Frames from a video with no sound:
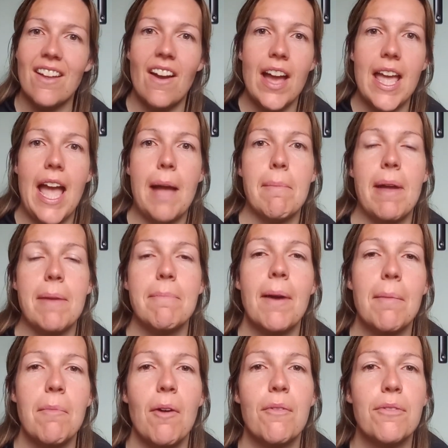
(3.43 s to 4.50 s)
I am a
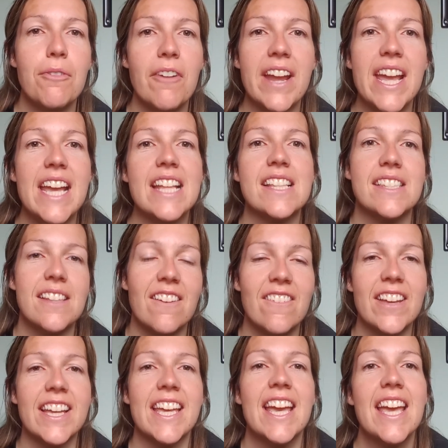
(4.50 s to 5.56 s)
mum of 3 in
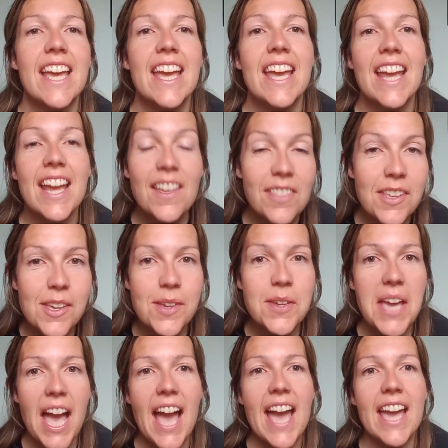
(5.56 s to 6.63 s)
Suffolk in the
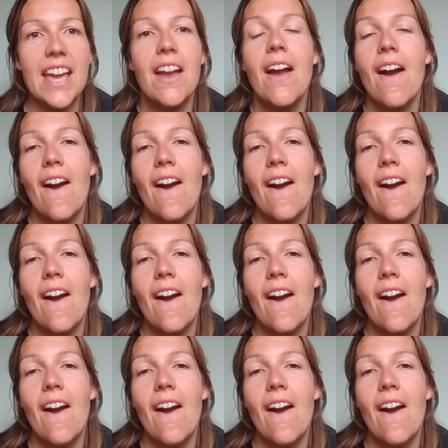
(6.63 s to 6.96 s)
UK.